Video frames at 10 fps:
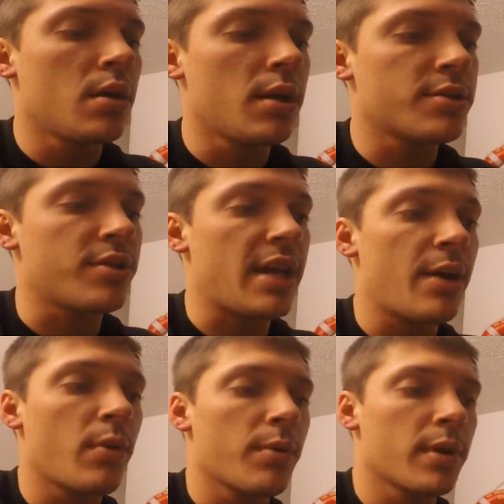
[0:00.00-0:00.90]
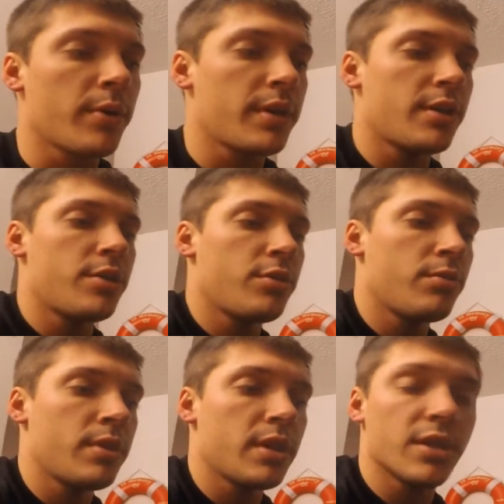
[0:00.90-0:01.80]
And so now what we're going to
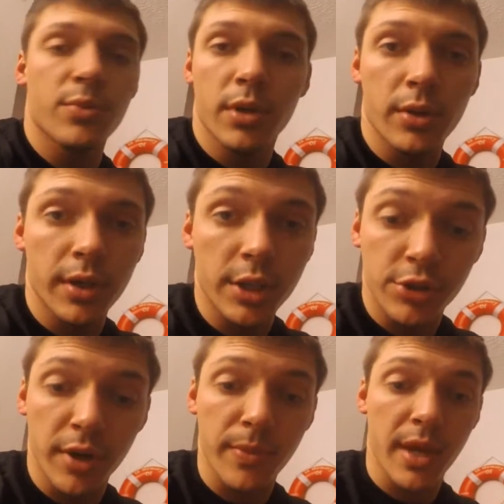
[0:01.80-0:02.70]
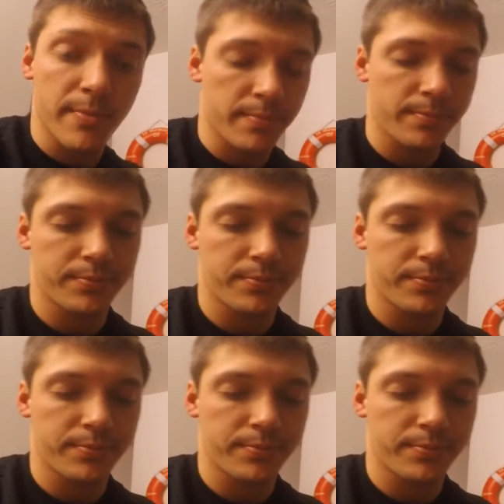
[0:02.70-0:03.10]
do is we're going to trim them.